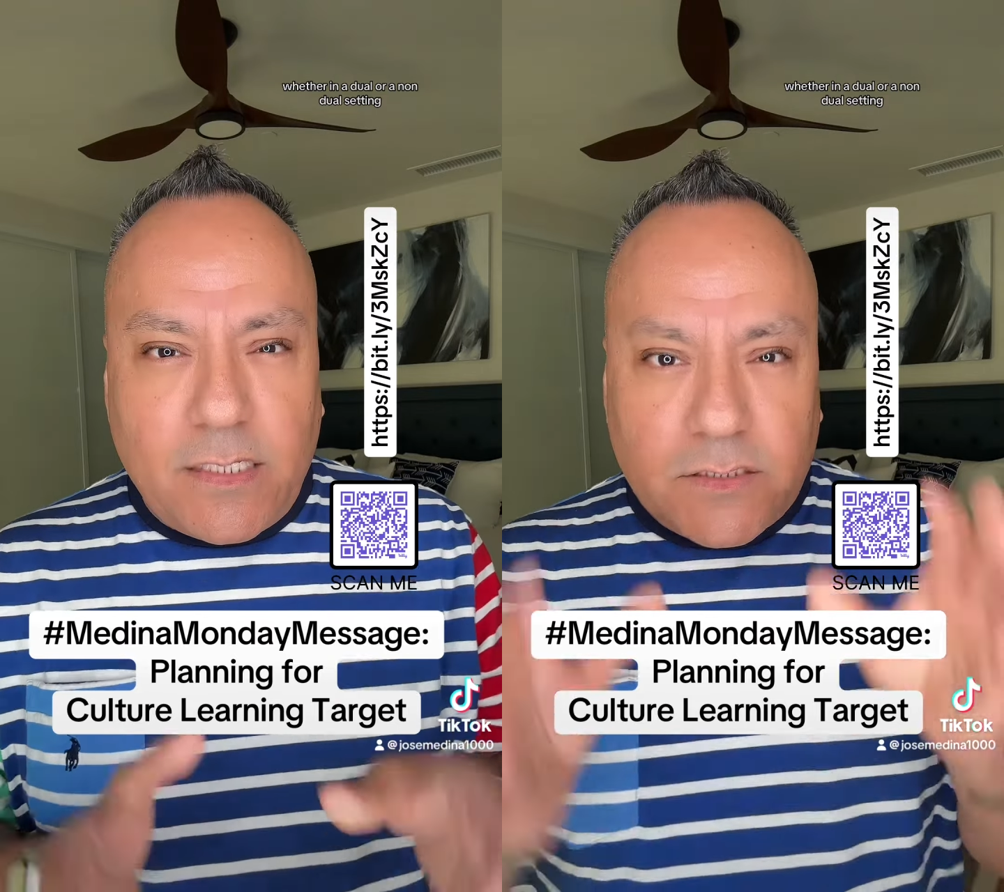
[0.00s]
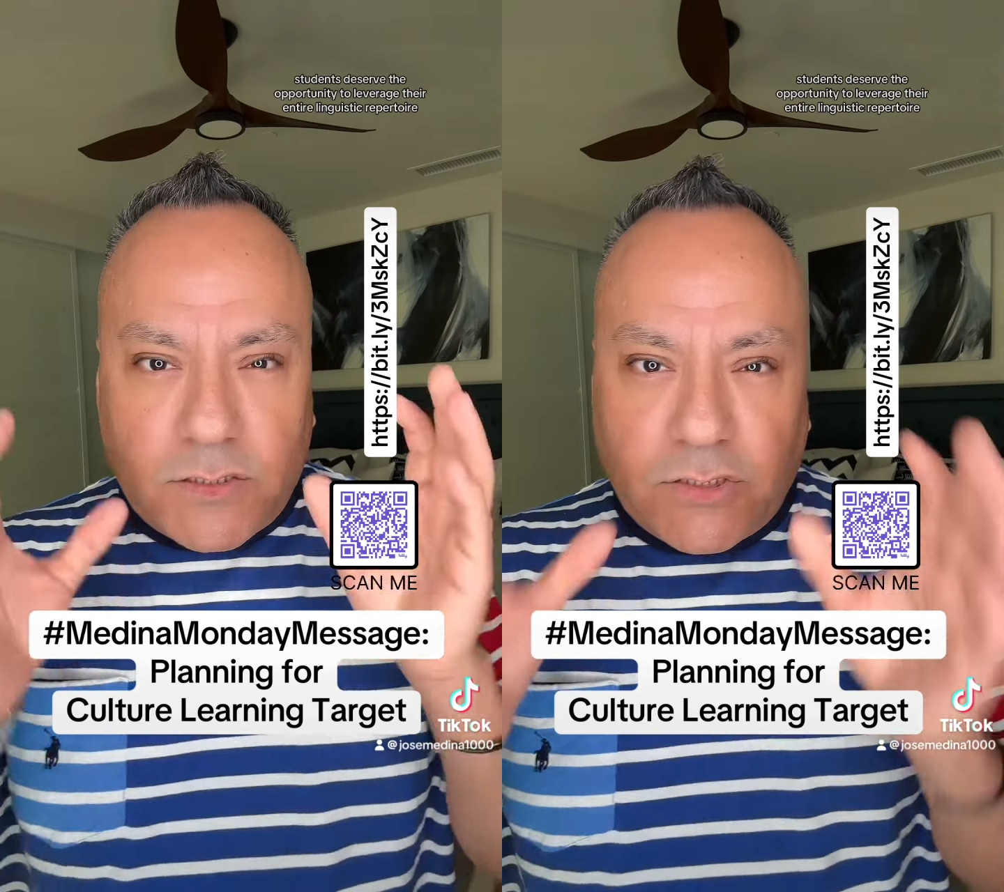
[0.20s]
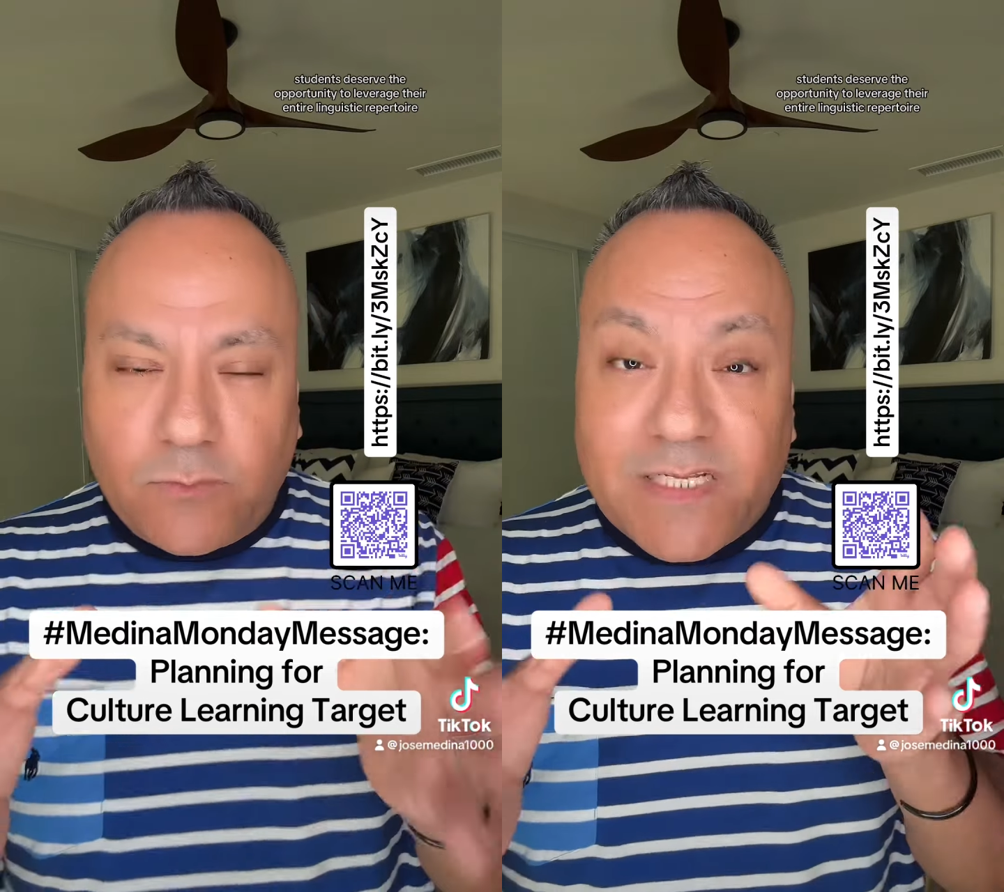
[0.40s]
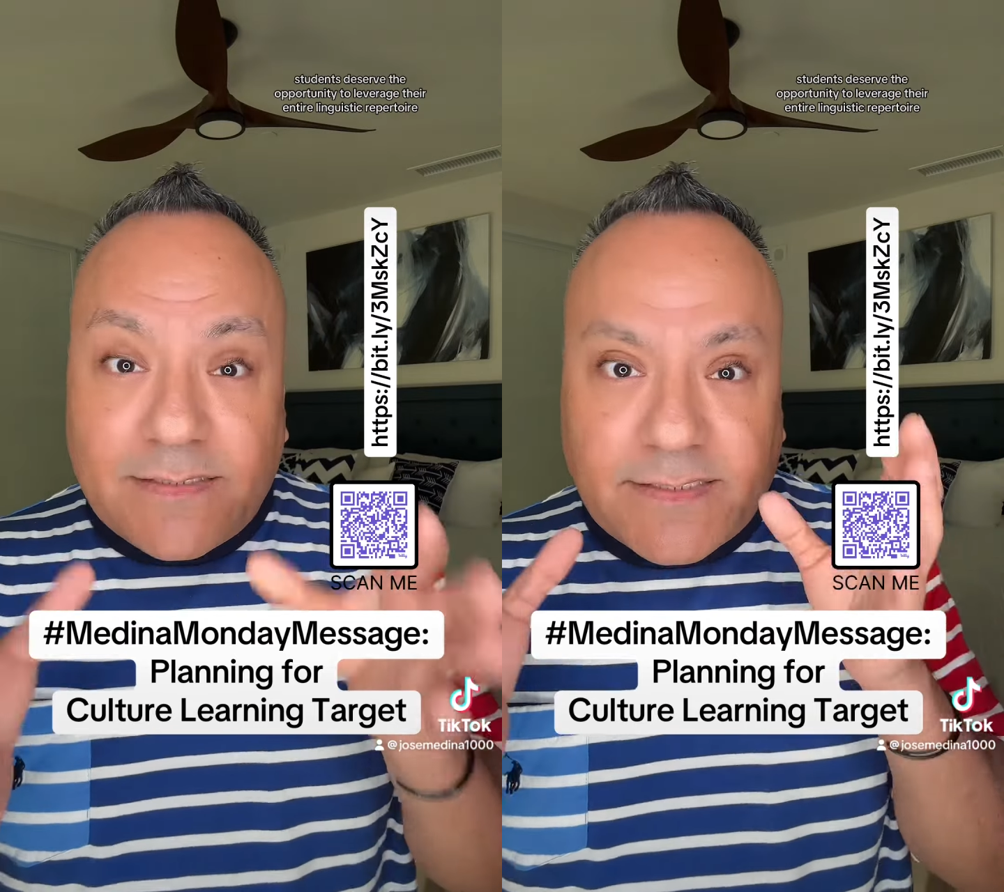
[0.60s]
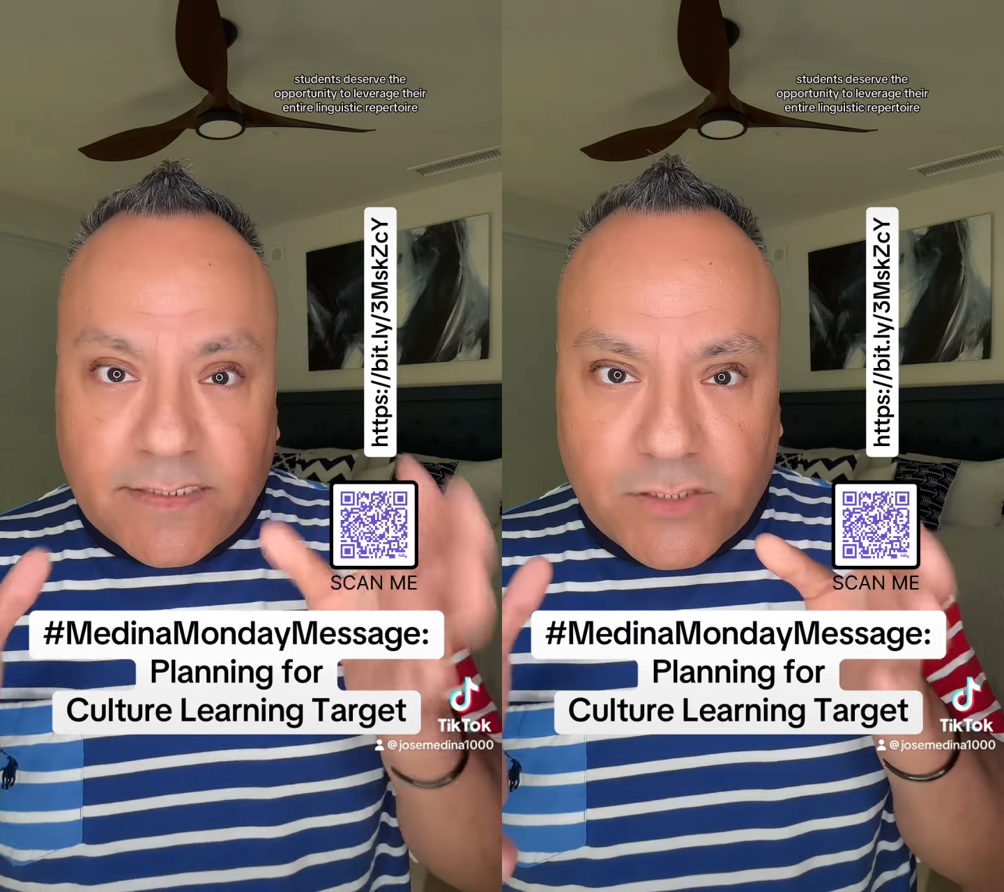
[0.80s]
students
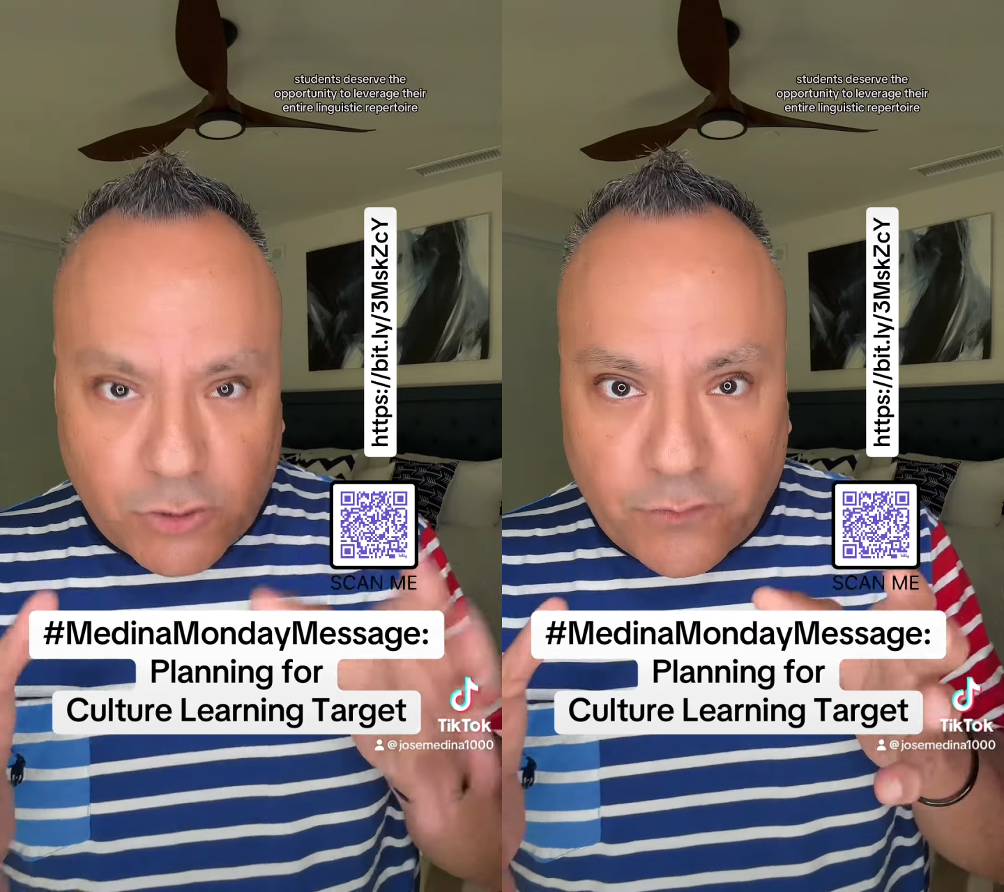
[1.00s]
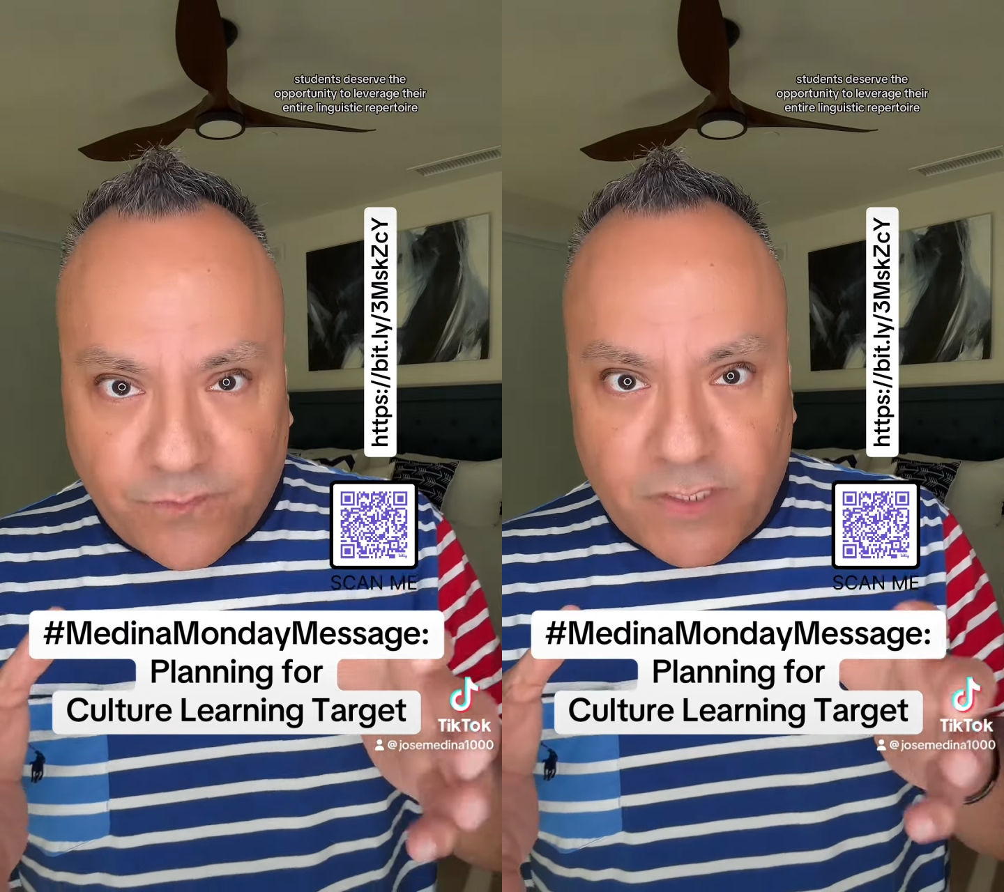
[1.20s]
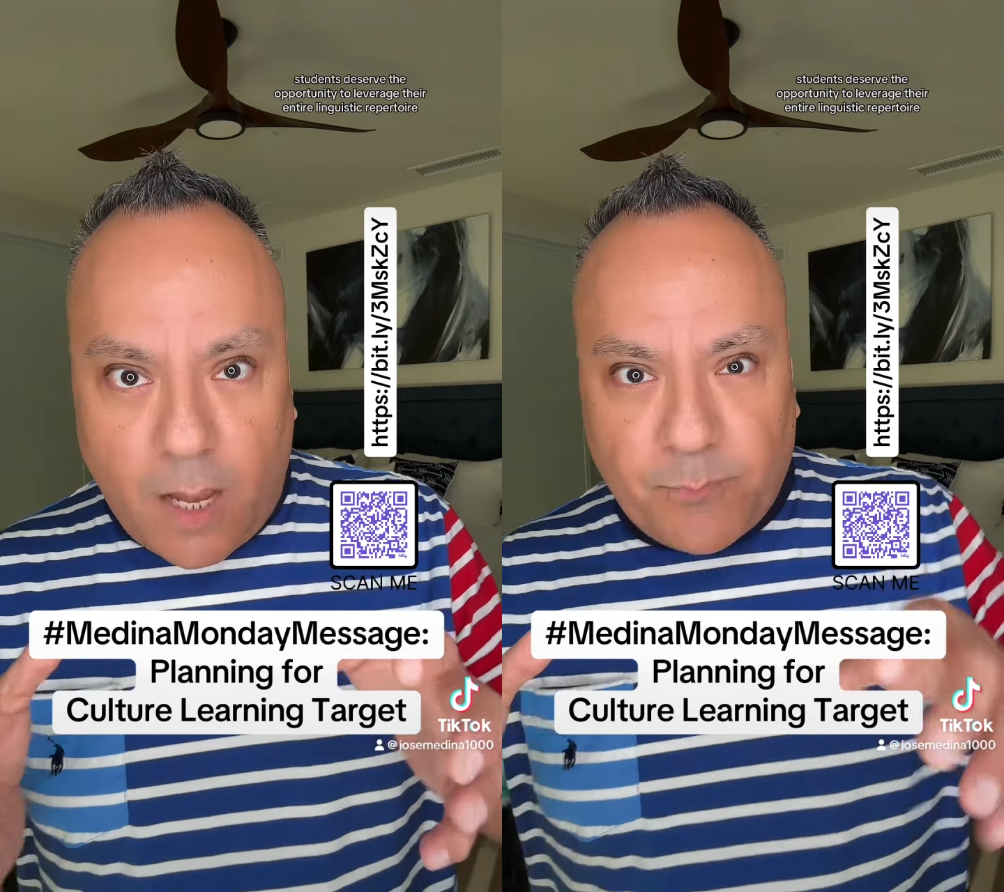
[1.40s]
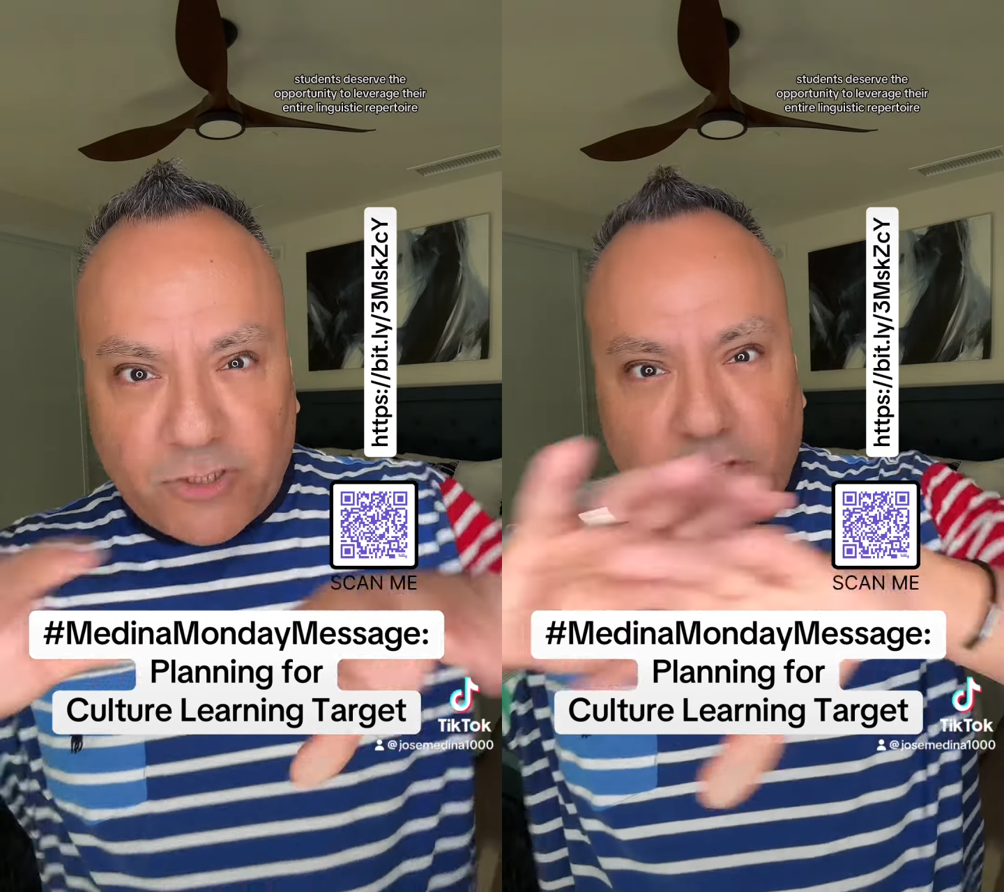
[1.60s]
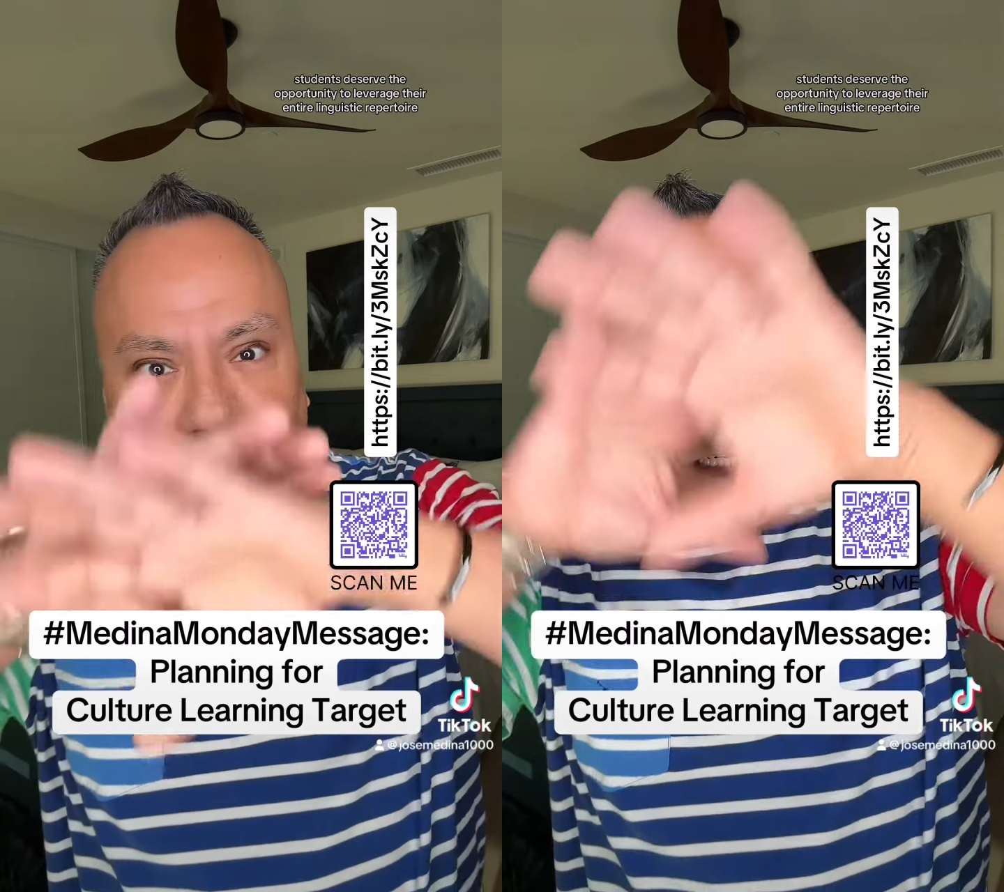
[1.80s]
deserve the
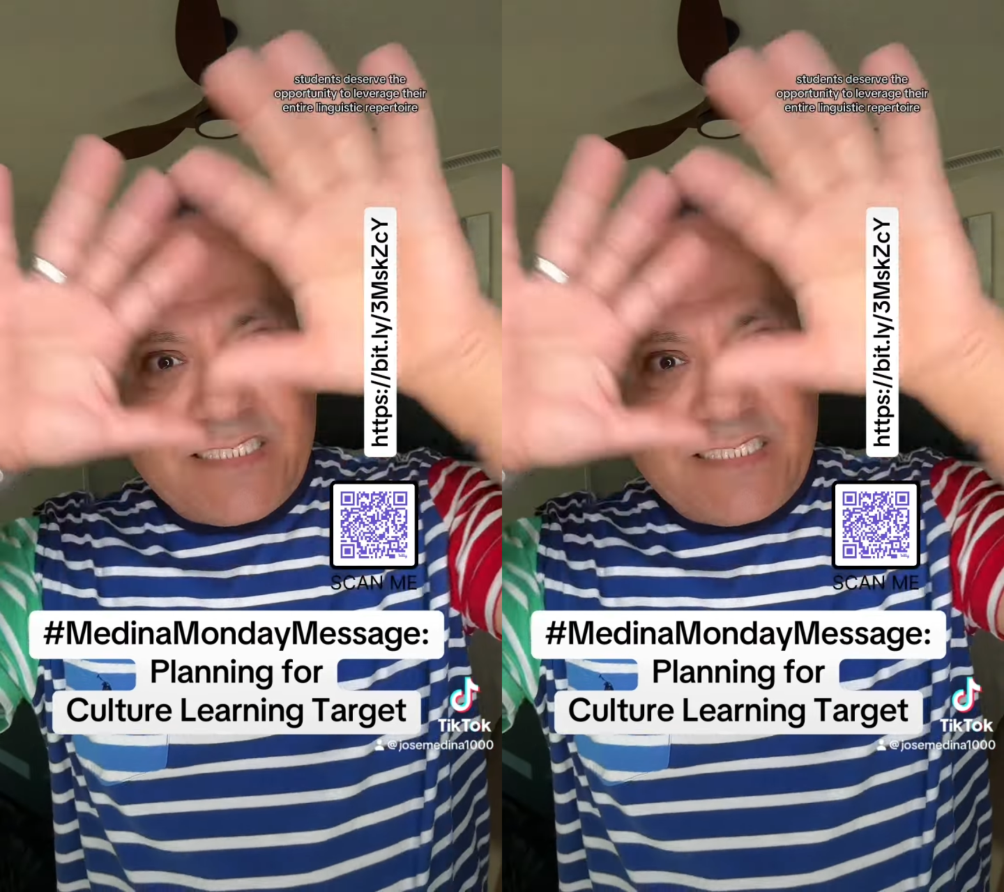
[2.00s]
opportunity